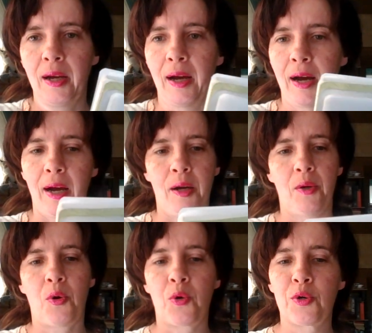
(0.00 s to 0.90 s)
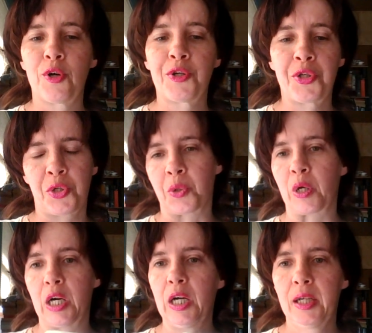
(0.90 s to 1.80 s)
Horror
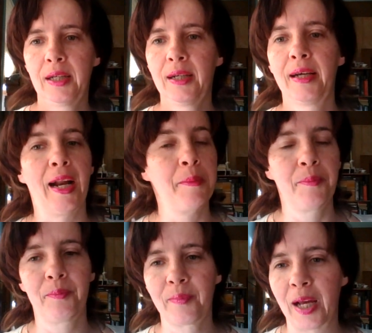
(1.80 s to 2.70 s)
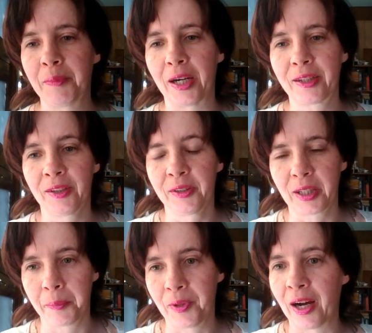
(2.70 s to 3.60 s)
Store. I'm not going to
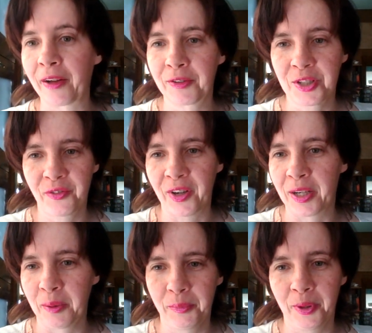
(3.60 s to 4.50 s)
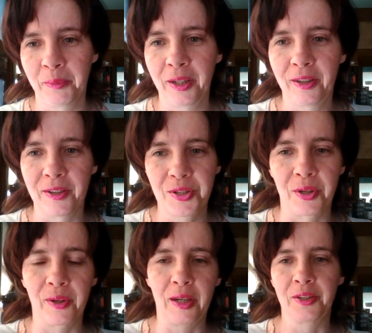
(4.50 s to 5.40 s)
look up the authors if I didn't put them on here,
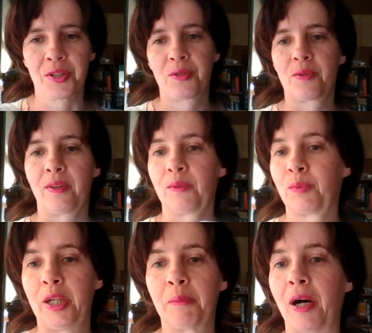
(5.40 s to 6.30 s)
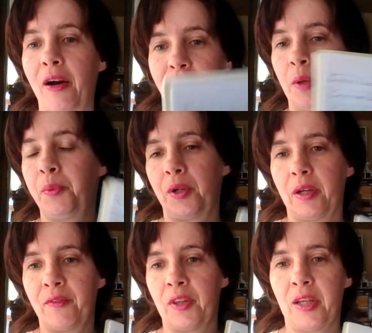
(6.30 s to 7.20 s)
so I'll just read them off. I'll put
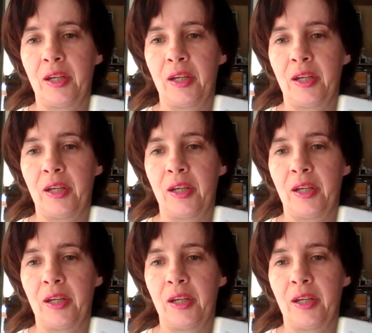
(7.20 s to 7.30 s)
everything